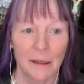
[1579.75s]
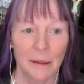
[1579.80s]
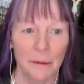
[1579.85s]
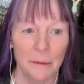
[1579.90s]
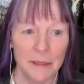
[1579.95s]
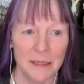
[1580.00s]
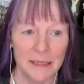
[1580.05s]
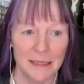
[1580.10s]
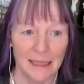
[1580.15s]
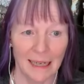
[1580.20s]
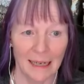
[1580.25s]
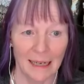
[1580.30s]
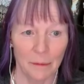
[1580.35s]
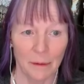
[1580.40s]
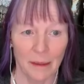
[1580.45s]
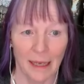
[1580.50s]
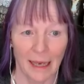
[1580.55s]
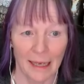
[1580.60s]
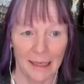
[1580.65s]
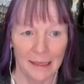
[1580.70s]
who has now
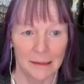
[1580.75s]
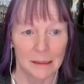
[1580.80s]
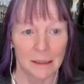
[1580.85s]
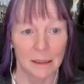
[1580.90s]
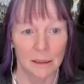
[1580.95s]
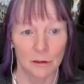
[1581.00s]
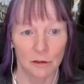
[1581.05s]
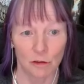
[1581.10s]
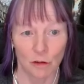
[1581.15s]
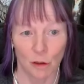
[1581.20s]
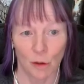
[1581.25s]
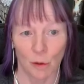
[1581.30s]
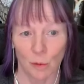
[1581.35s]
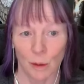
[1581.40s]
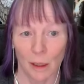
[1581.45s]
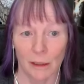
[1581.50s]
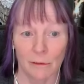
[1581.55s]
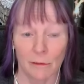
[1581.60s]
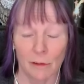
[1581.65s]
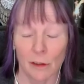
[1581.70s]
gained
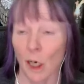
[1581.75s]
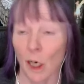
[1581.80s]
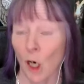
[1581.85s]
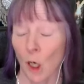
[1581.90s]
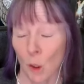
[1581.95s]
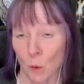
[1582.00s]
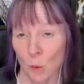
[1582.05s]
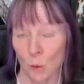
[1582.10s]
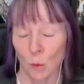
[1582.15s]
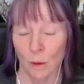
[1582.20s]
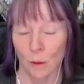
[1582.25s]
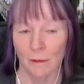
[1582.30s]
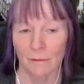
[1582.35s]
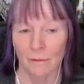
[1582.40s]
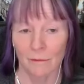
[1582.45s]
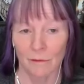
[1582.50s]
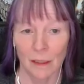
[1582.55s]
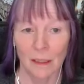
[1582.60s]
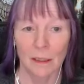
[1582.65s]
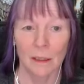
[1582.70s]
control over the whole of
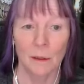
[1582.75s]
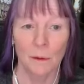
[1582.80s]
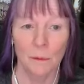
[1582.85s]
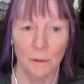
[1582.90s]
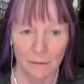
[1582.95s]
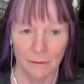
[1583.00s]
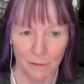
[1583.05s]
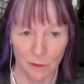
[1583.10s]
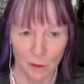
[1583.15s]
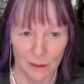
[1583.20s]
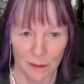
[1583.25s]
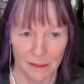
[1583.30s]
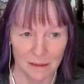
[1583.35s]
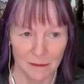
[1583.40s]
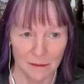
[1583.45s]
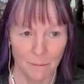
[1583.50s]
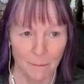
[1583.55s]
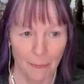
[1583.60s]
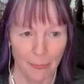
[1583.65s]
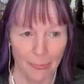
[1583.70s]
the
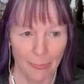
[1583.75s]
universe.